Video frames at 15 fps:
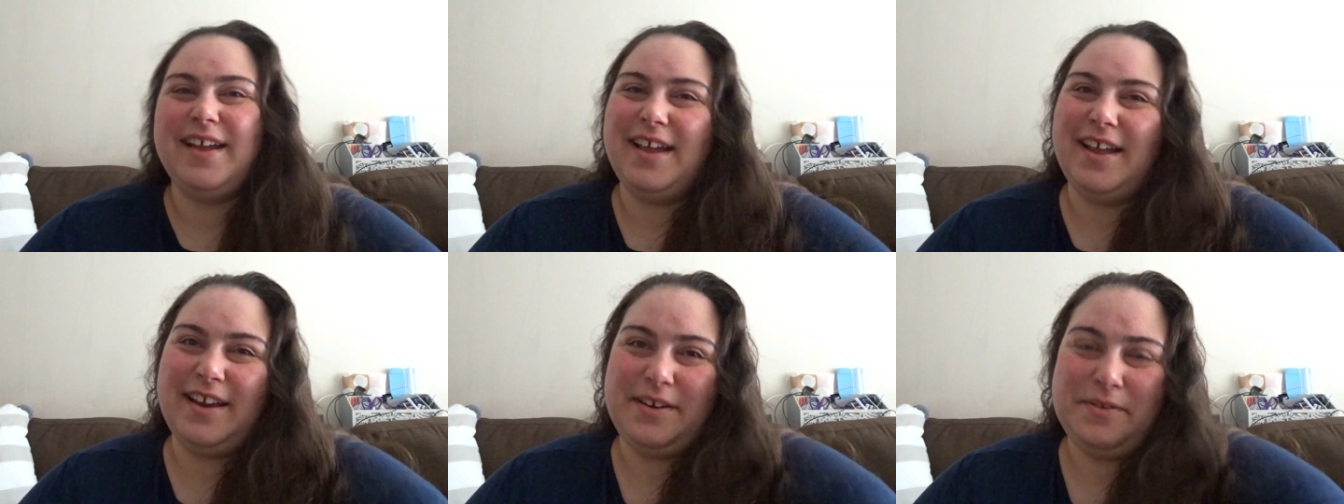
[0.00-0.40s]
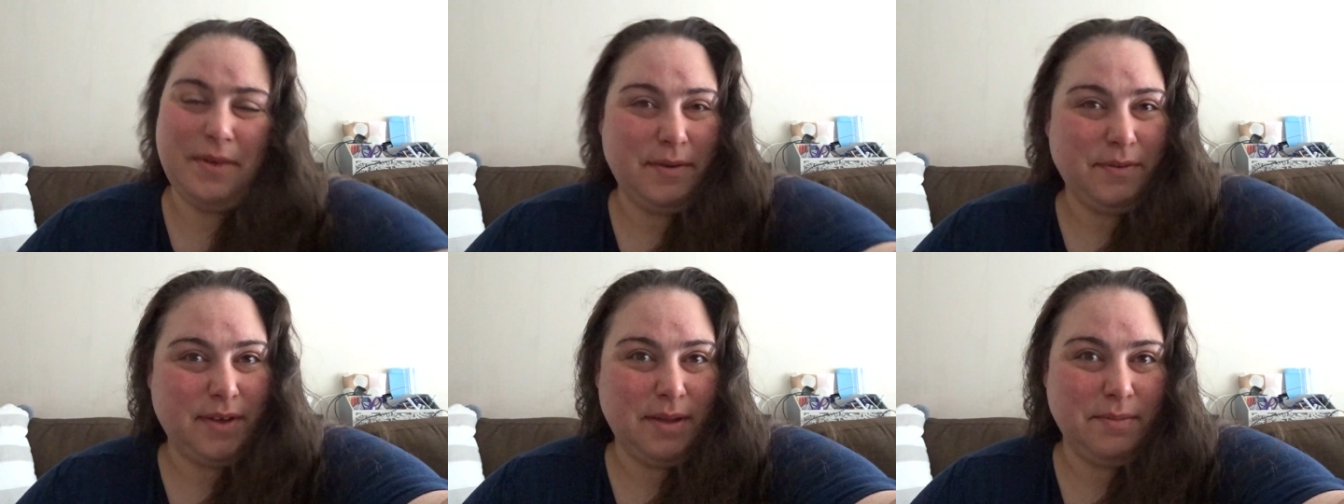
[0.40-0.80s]
anyway,
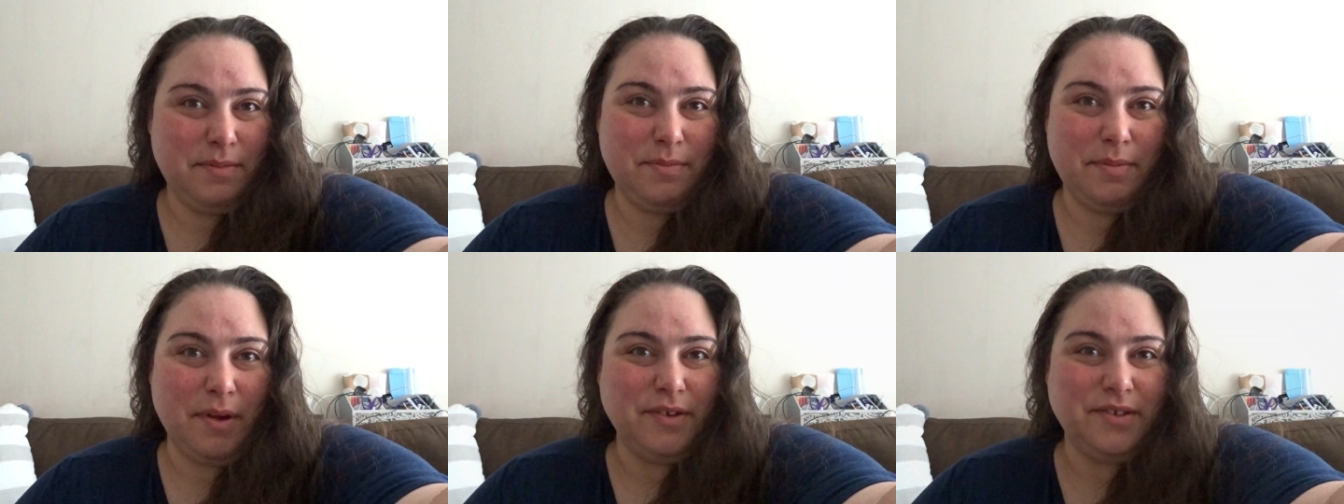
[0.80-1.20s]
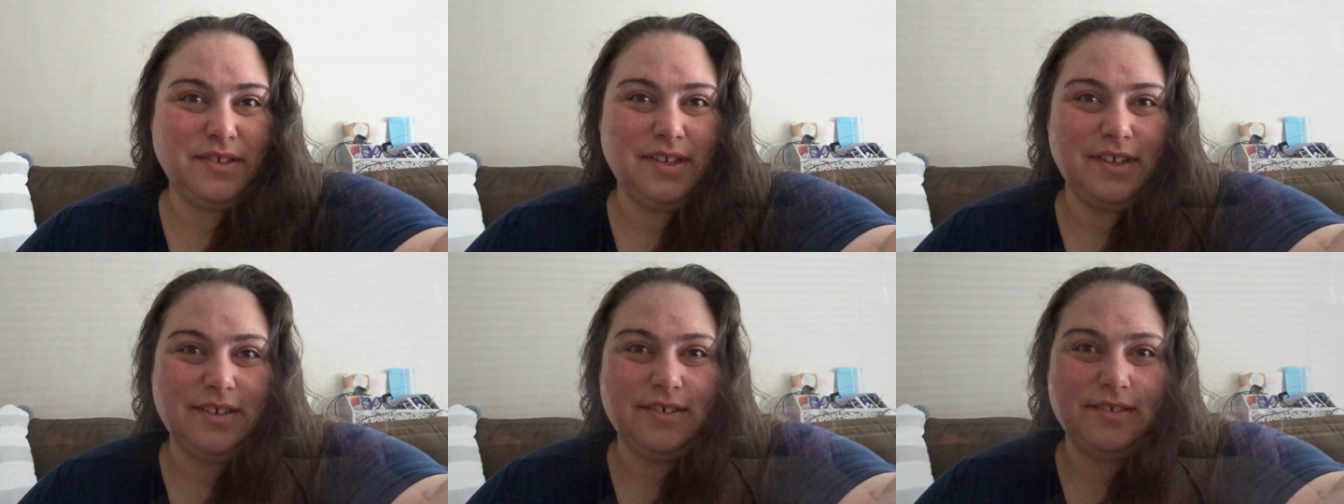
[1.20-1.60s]
we'll keep you
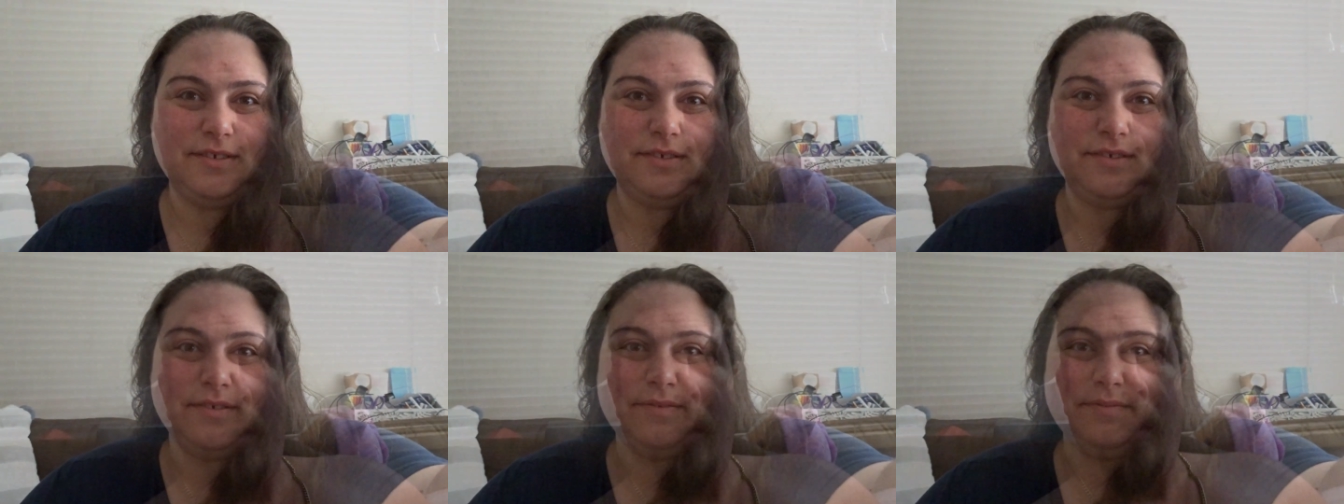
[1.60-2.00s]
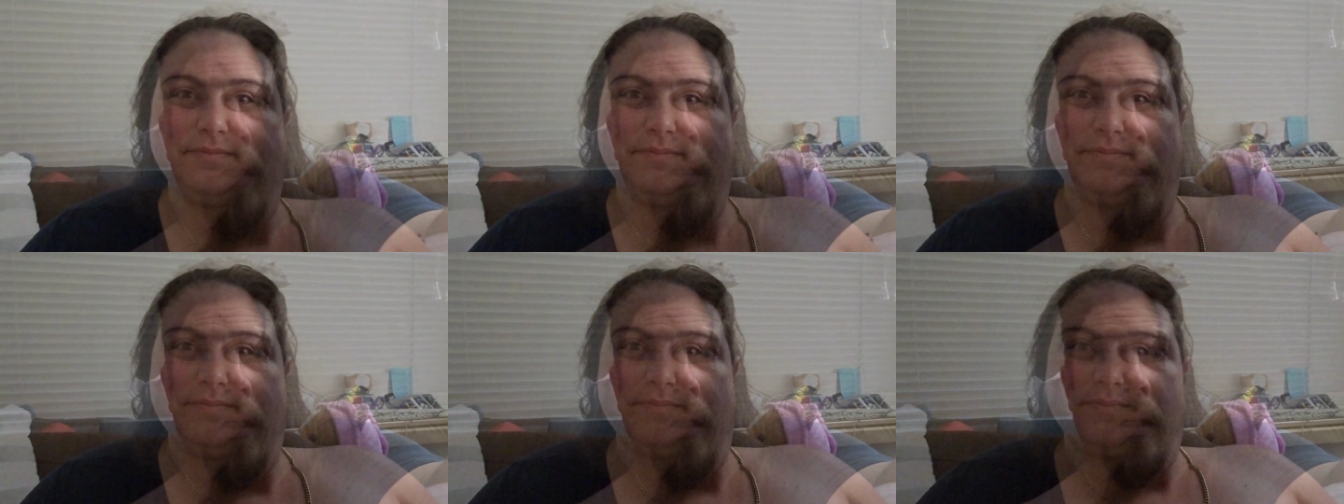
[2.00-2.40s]
posted.
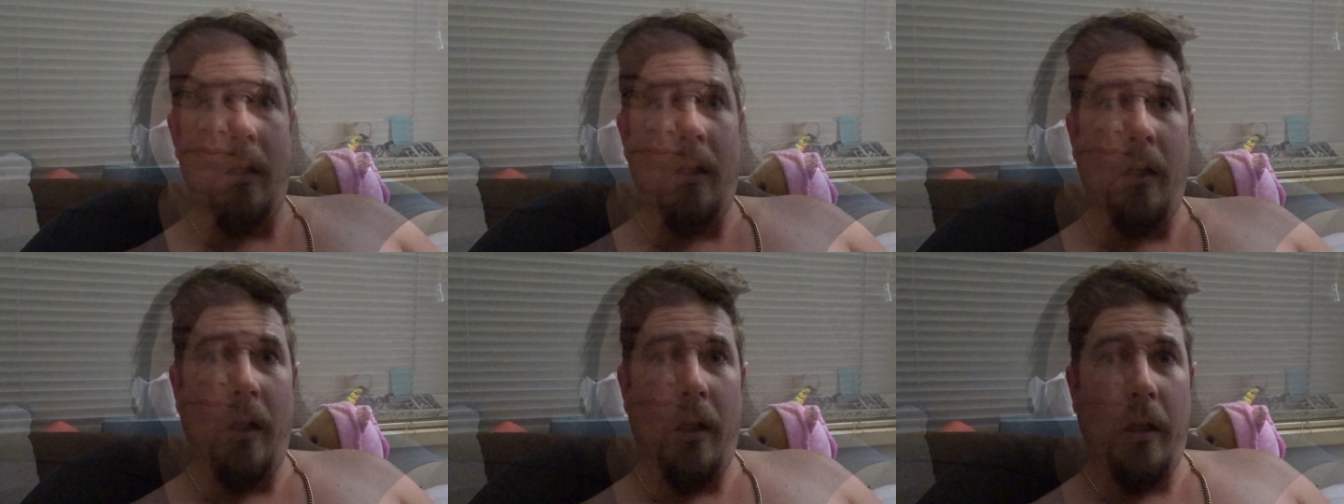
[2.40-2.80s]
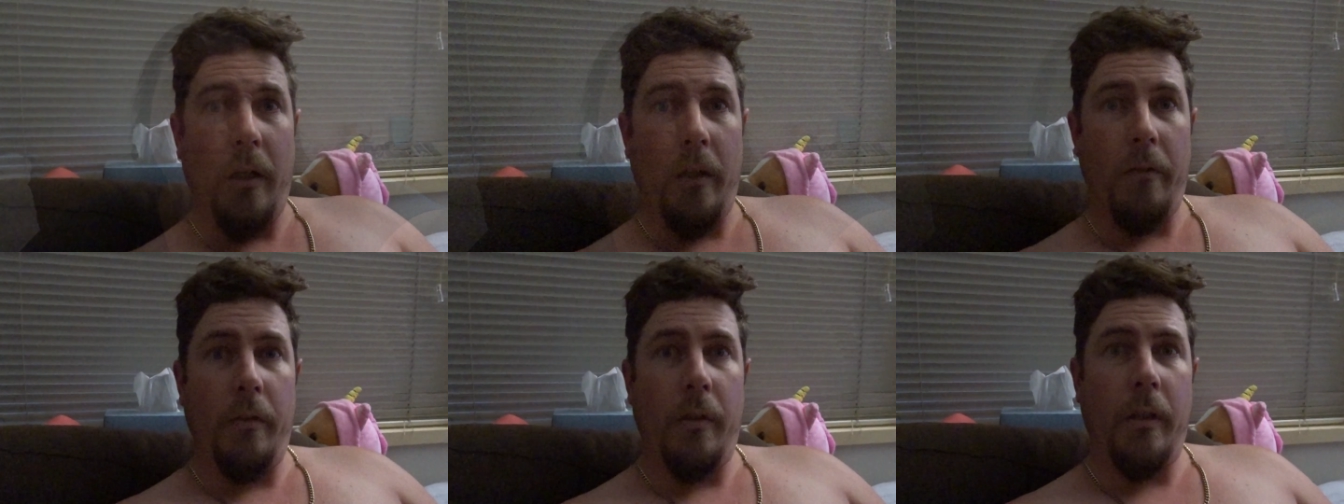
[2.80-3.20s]
Hey
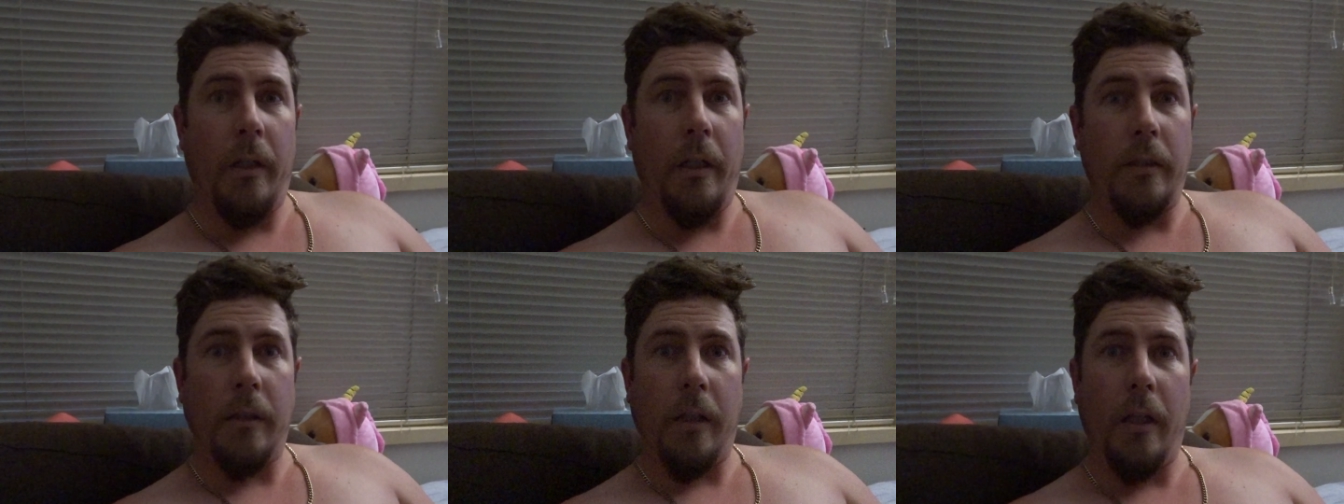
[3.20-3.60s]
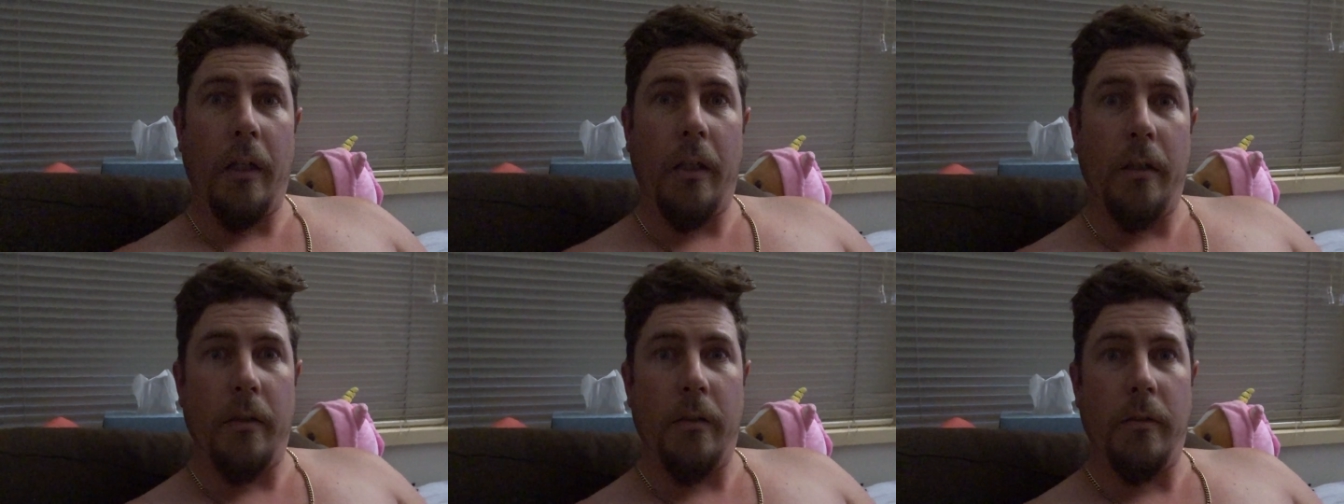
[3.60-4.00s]
everyone, how's it
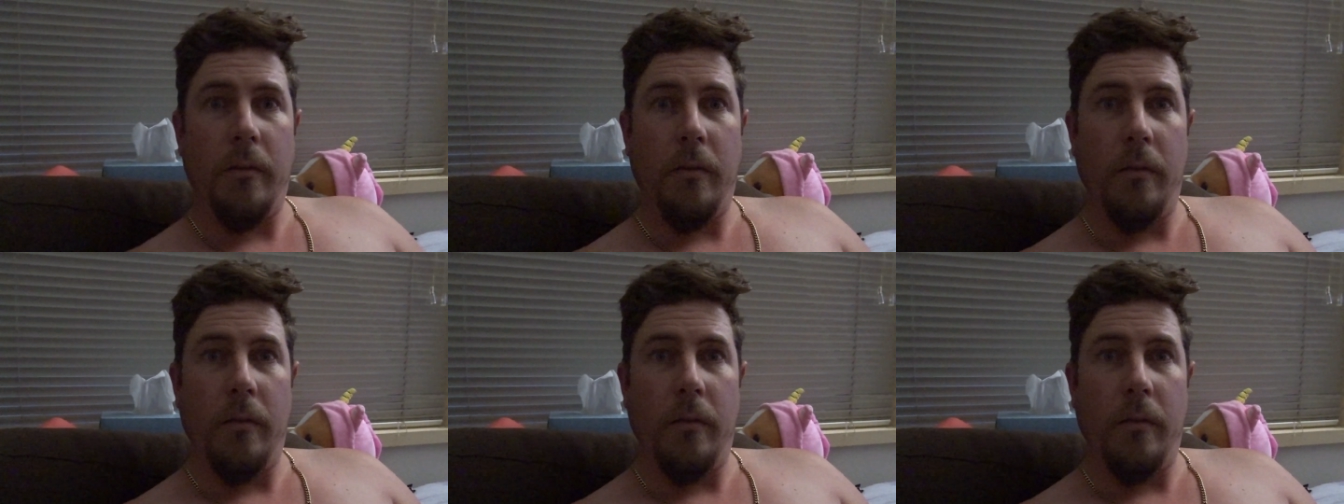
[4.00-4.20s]
going?